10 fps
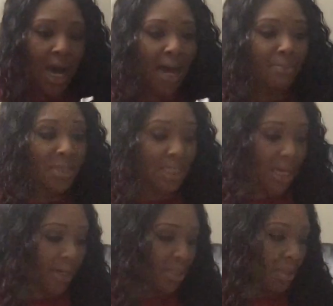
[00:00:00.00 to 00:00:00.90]
I'm
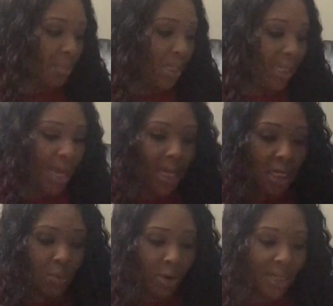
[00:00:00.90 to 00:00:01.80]
scared to bend that
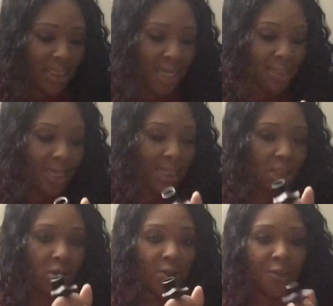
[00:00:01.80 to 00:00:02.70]
anymore. It sounds like
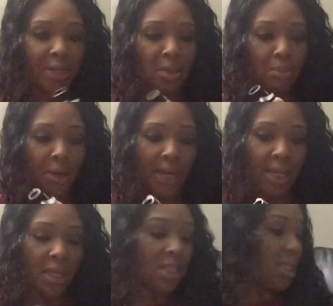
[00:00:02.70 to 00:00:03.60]
it's going to freaking break.